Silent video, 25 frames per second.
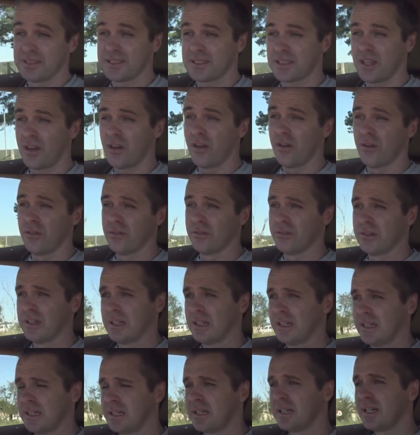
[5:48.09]
So
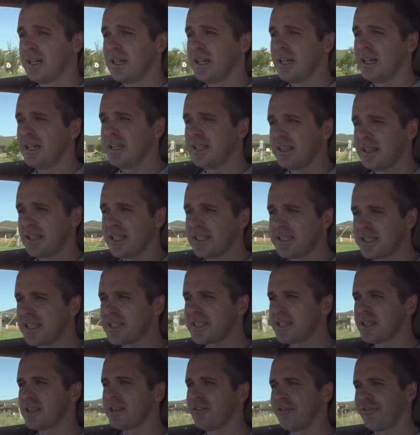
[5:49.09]
this
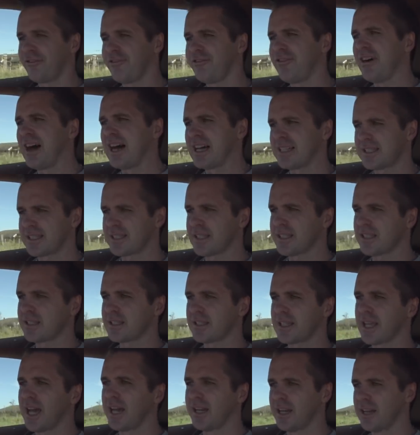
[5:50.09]
isn't the
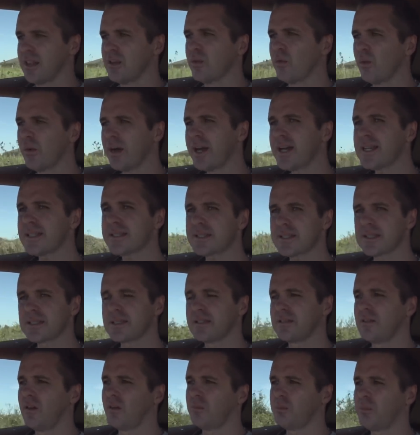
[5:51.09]
fastest gun in the
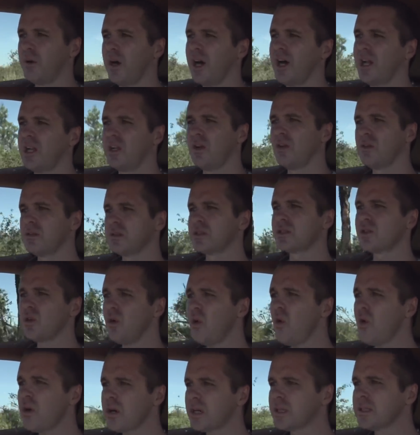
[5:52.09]
West, not by a long
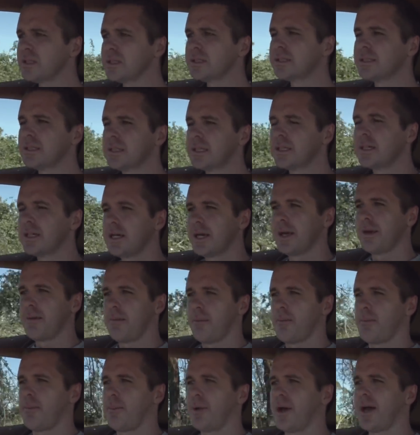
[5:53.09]
chalk,
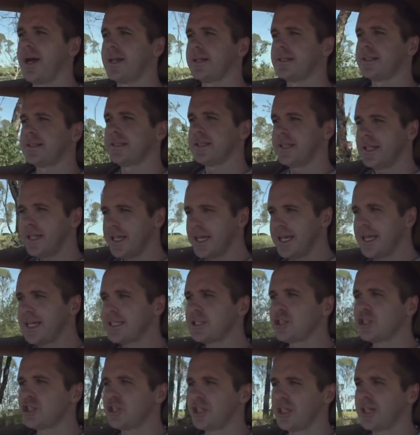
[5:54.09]
but
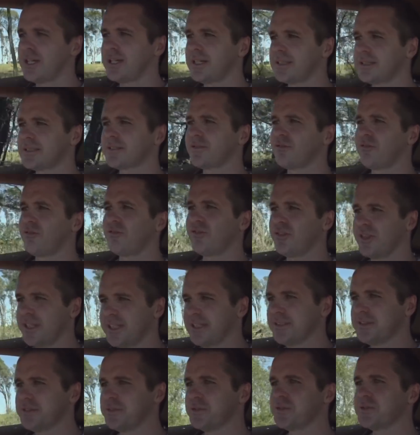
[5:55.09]
it just
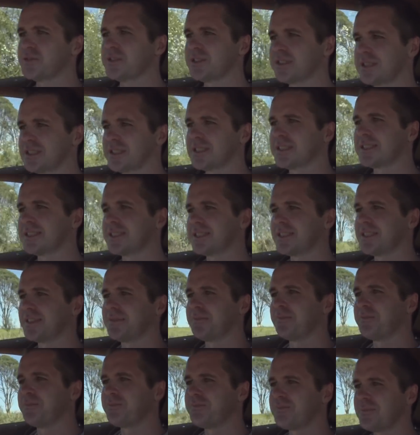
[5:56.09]
feels
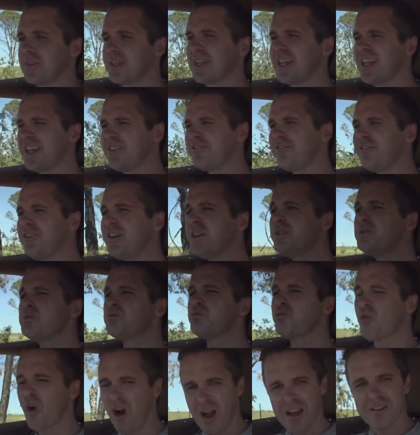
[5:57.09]

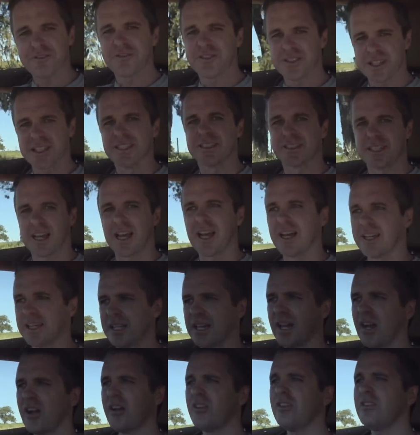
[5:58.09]
right for this car,
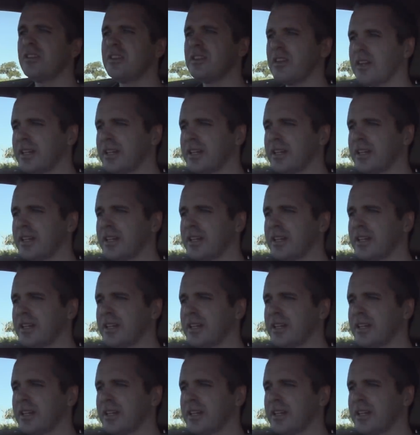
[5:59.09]
you know?